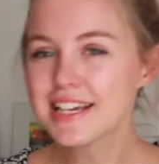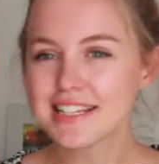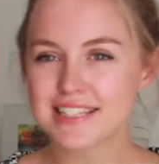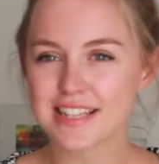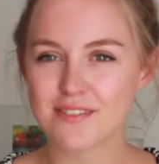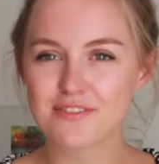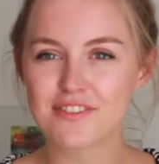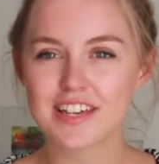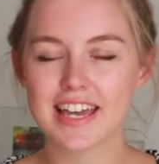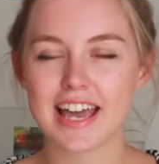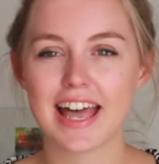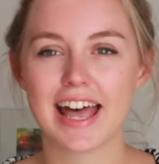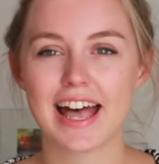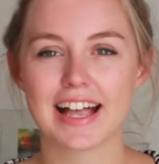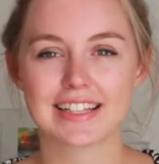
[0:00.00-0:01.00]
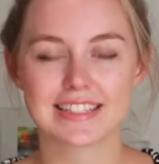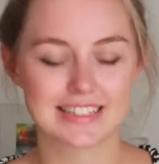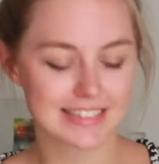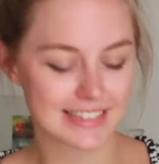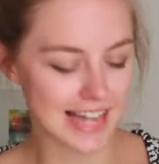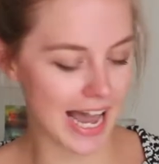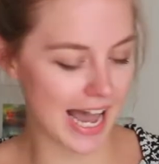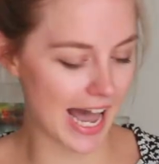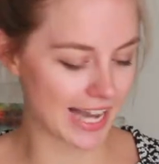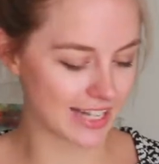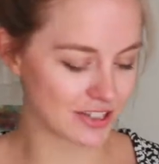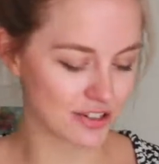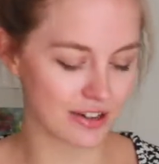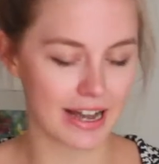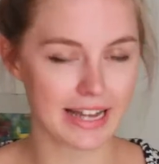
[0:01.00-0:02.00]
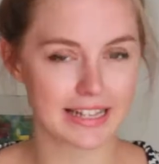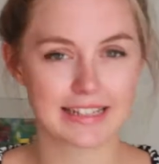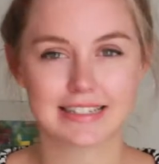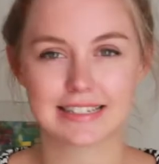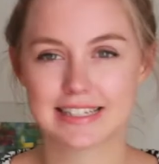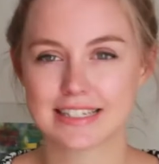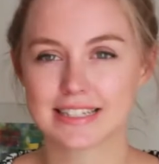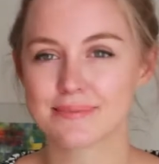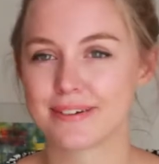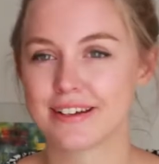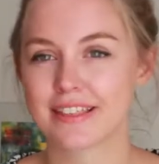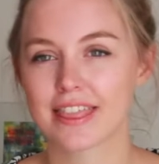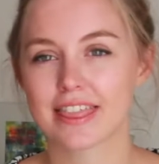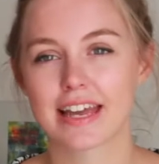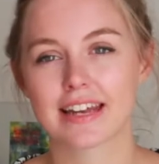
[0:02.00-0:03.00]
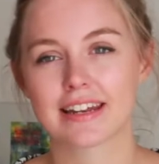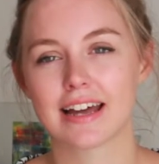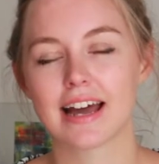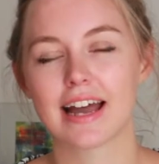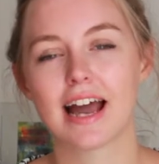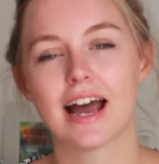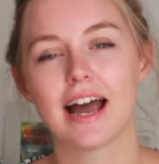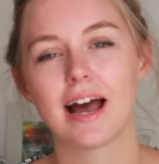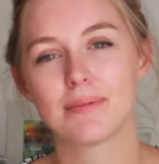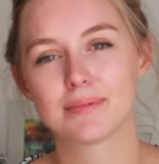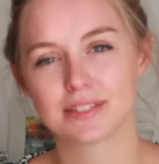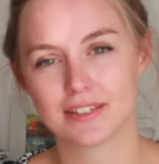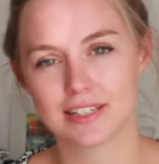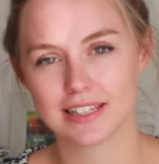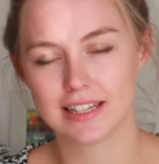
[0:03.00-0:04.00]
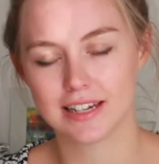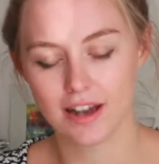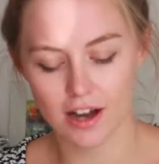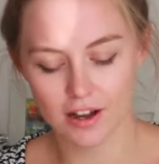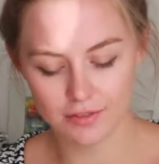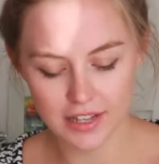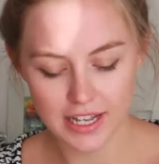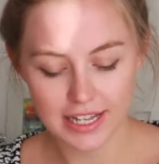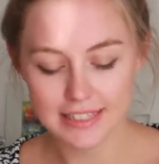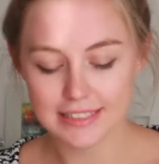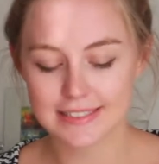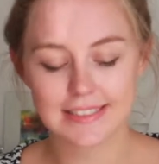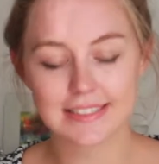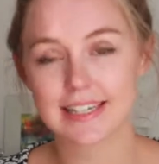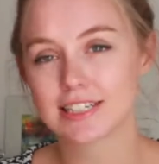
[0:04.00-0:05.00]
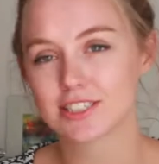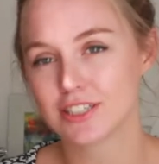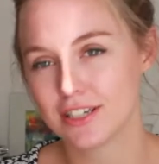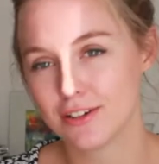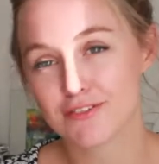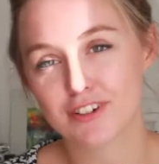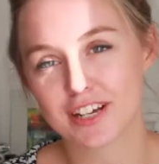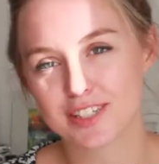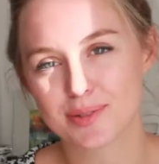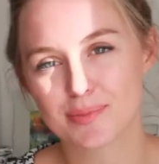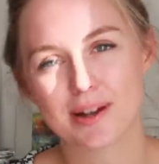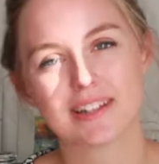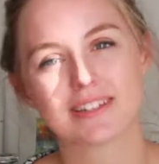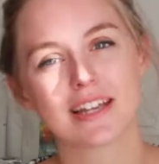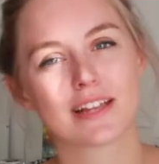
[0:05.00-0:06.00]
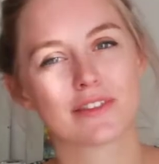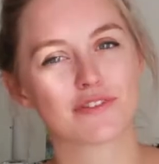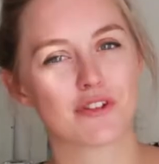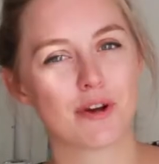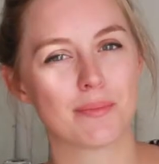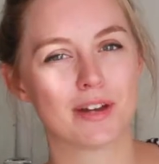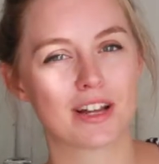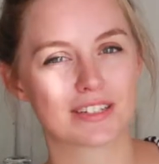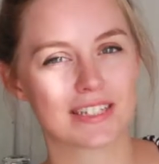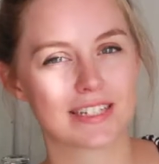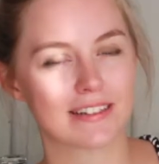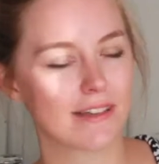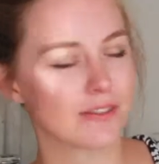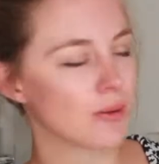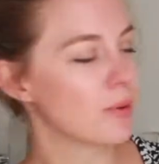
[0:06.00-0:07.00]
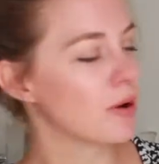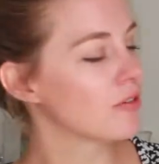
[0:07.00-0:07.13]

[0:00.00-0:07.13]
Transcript: Something else that I tried this month and I absolutely love, this is actually a French brand, it's from L'Occitane en